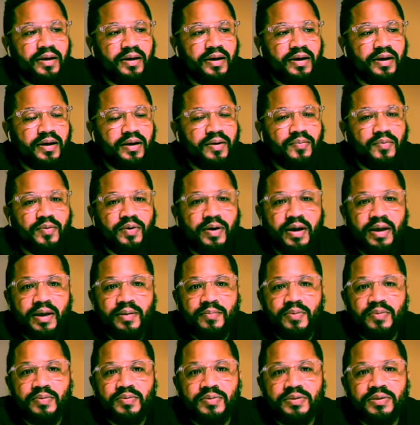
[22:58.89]
uh, are
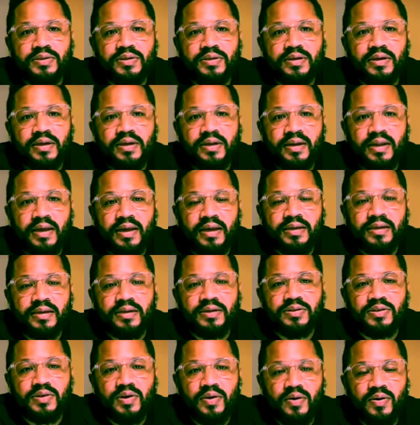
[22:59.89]
able to connect
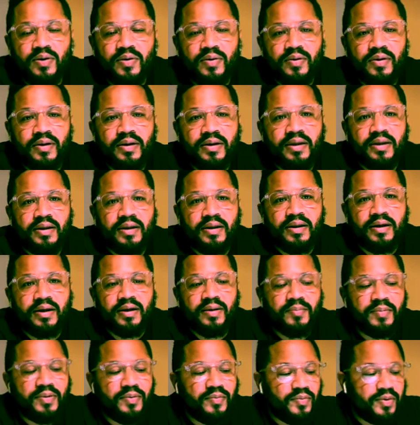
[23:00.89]
and talk. And,
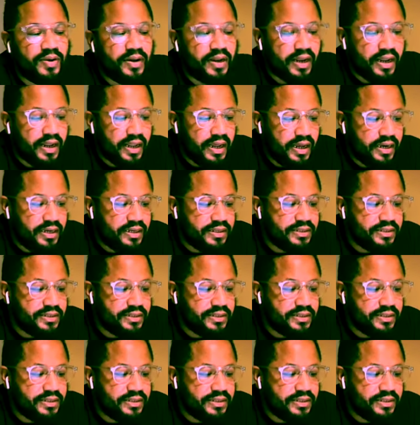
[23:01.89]
um, and what Lonnie